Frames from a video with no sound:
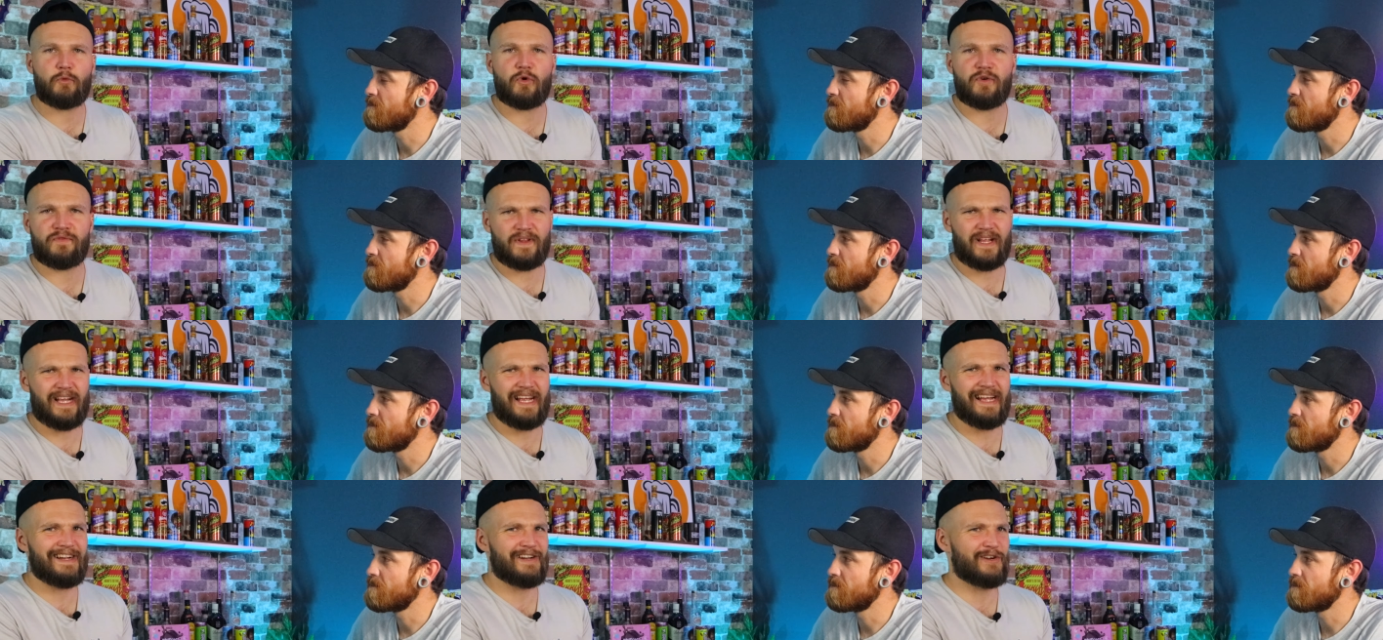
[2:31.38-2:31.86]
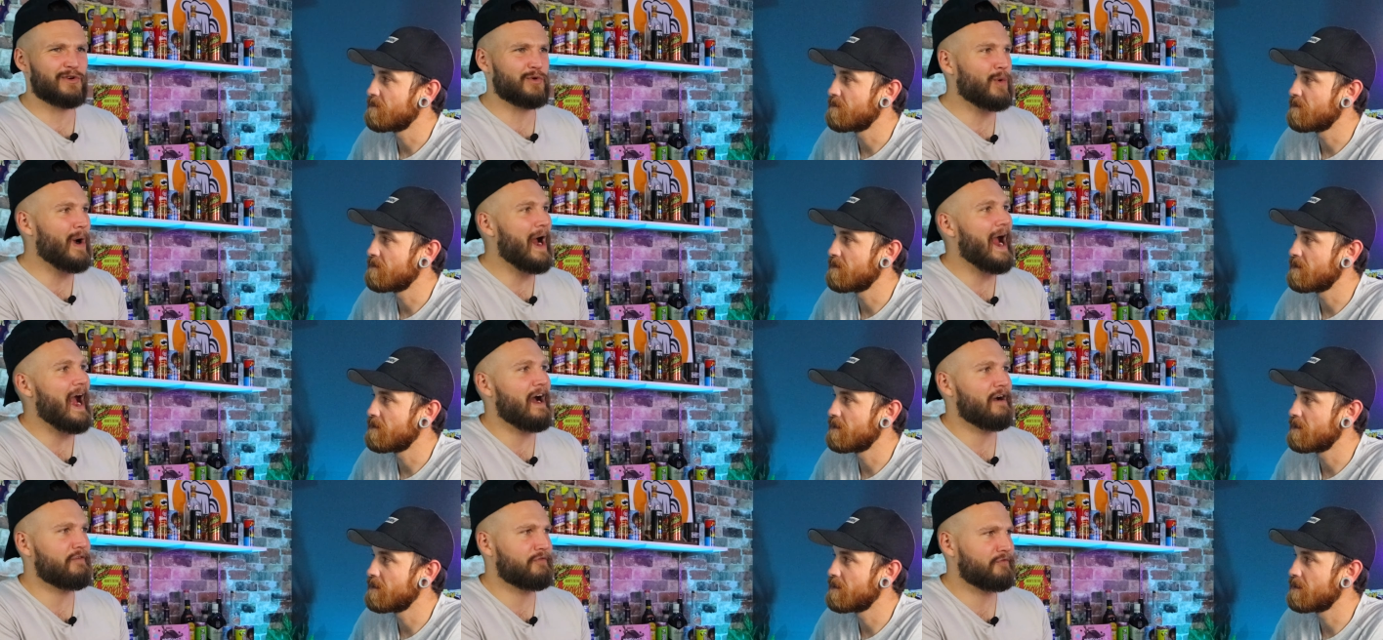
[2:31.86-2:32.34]
Speaker 1: more of like a
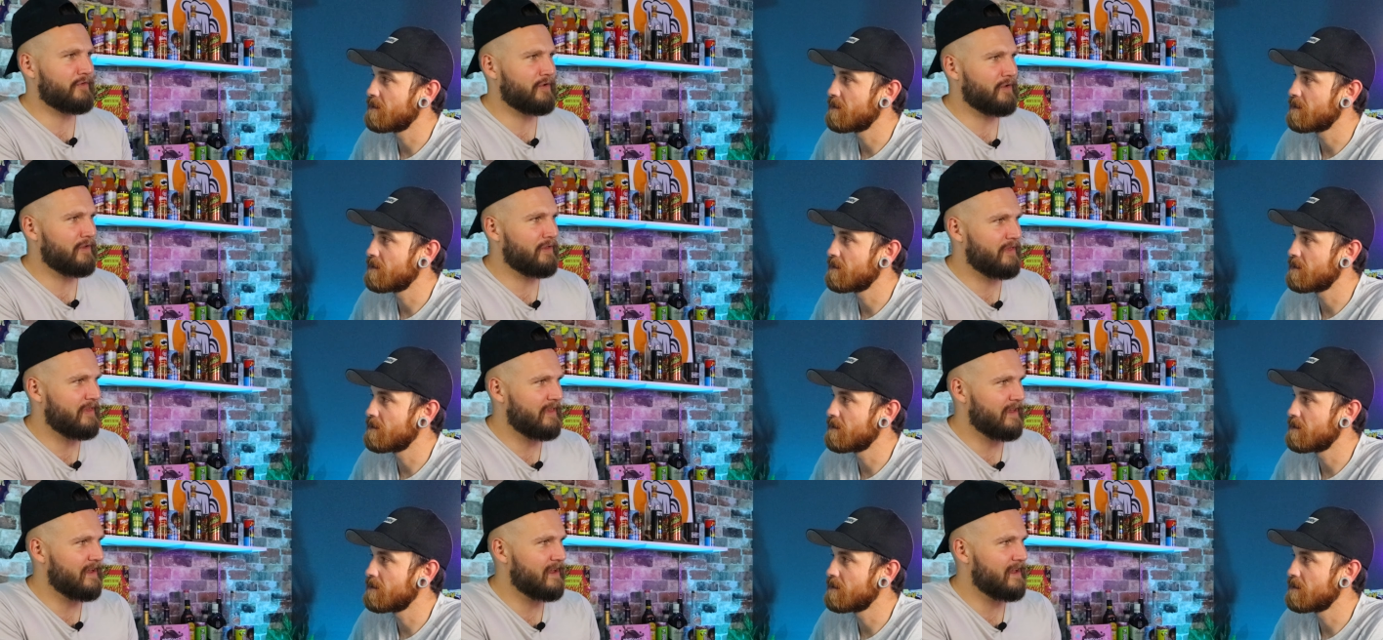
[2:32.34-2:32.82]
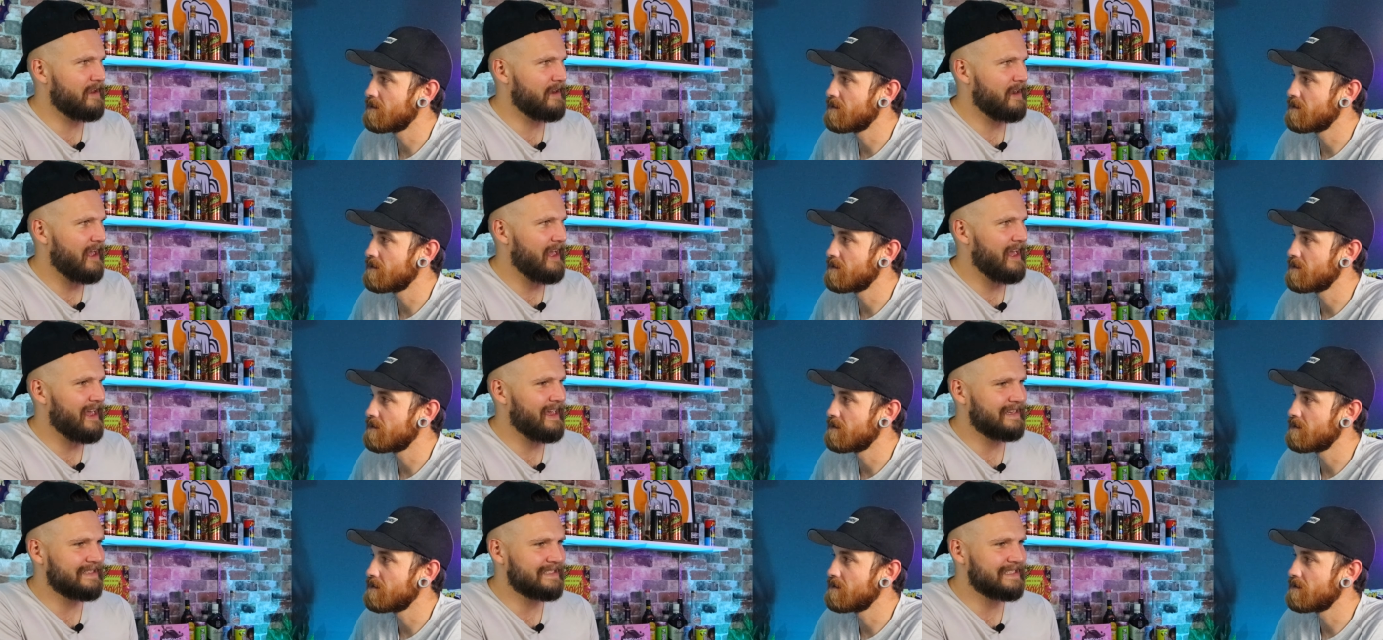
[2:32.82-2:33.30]
craft
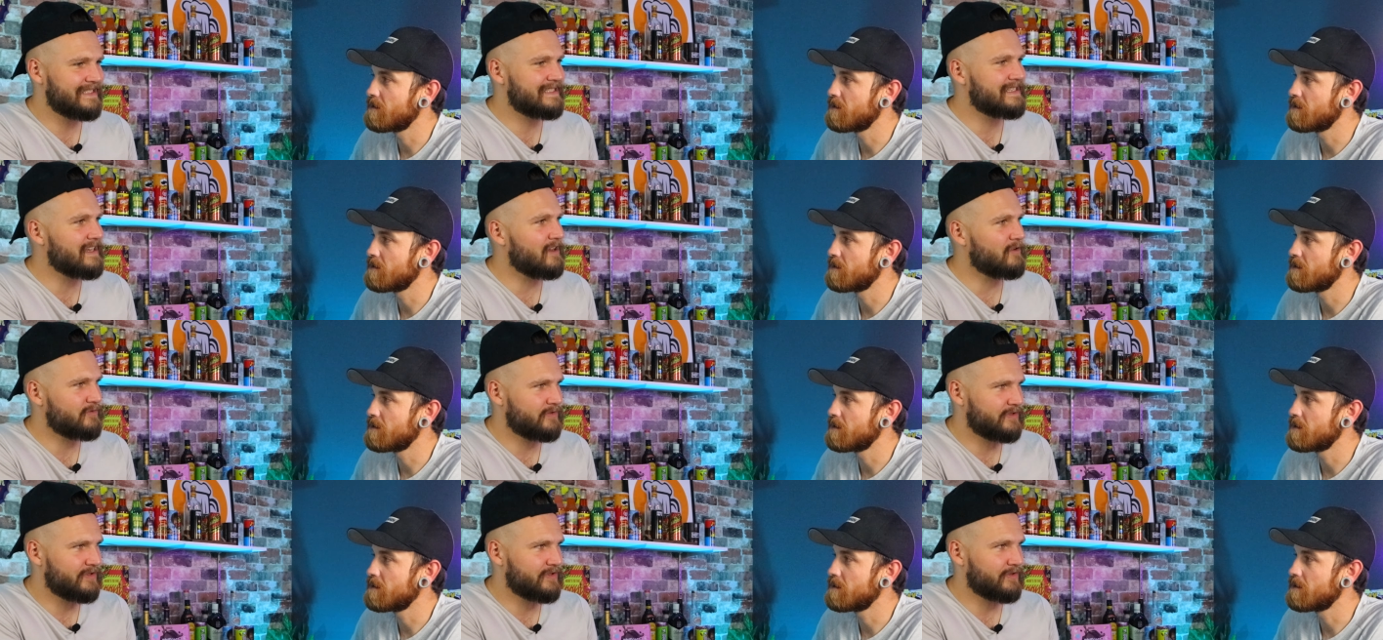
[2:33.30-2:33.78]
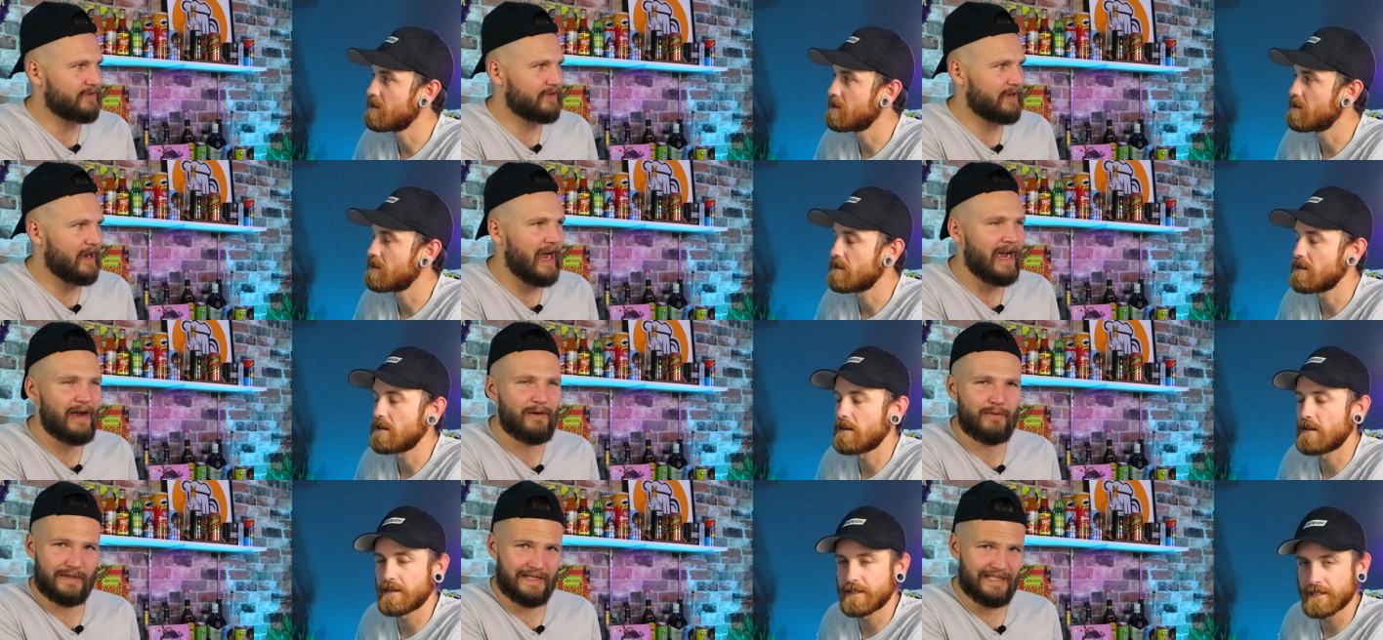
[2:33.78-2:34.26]
than a
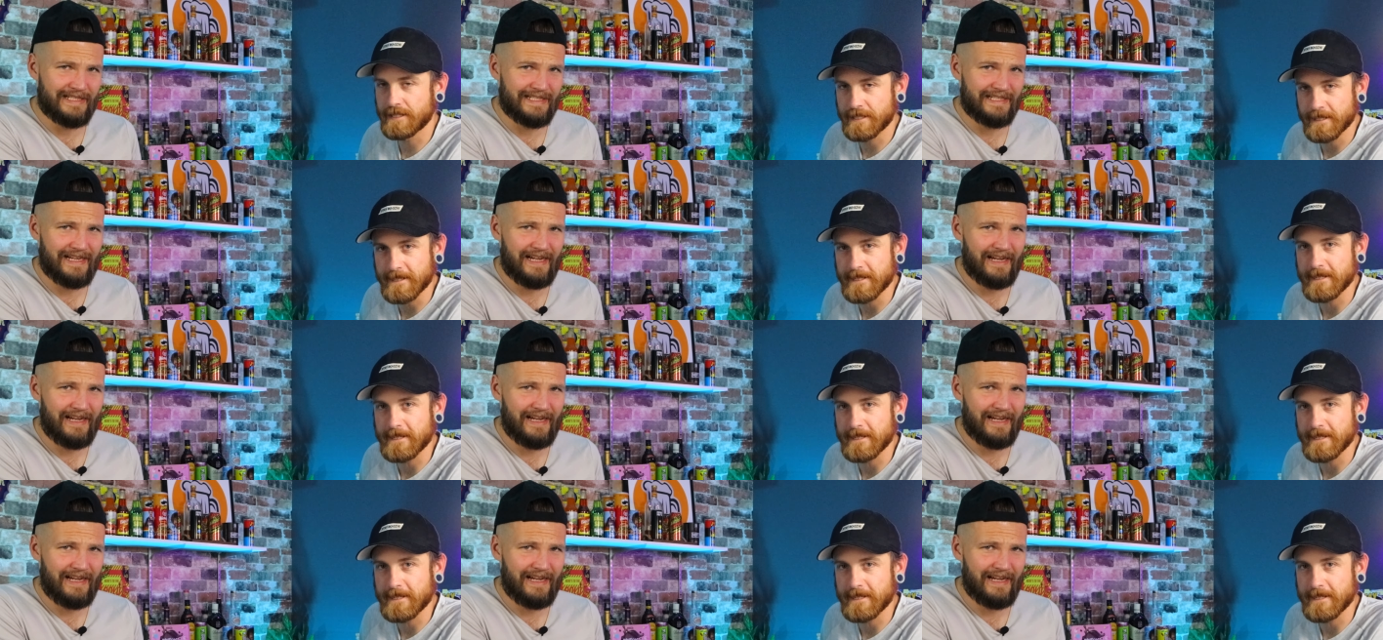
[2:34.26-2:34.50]
seltzer, I would say.